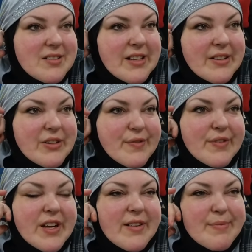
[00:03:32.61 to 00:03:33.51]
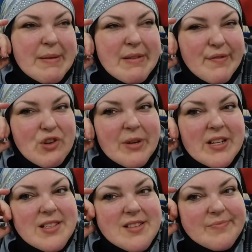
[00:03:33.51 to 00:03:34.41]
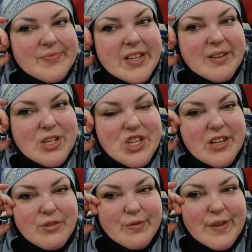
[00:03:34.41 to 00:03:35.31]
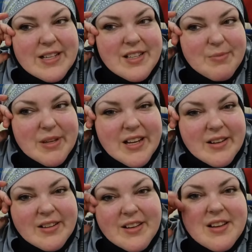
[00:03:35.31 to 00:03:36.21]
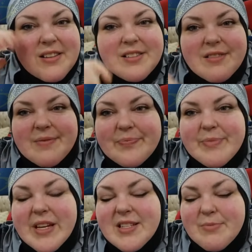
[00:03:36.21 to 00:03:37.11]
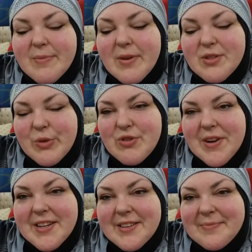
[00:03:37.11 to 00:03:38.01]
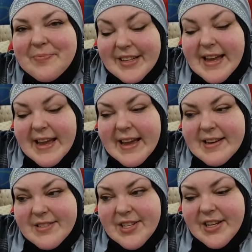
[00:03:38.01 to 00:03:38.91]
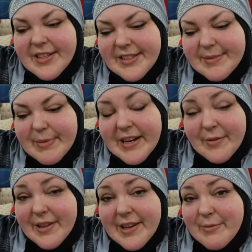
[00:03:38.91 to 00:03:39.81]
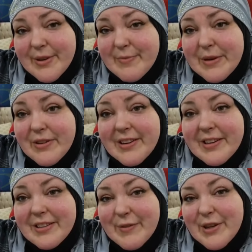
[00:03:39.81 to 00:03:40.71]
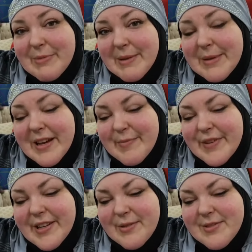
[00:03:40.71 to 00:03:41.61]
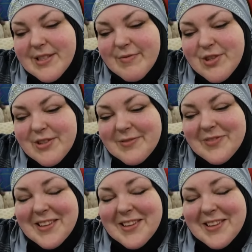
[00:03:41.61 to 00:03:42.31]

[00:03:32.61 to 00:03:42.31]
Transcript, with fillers: I don't know, maybe a few months. Like my channel grew fast at the beginning because mukbangs were trending. And but I don't think I would have been earning a living on my makeup videos, that's for sure.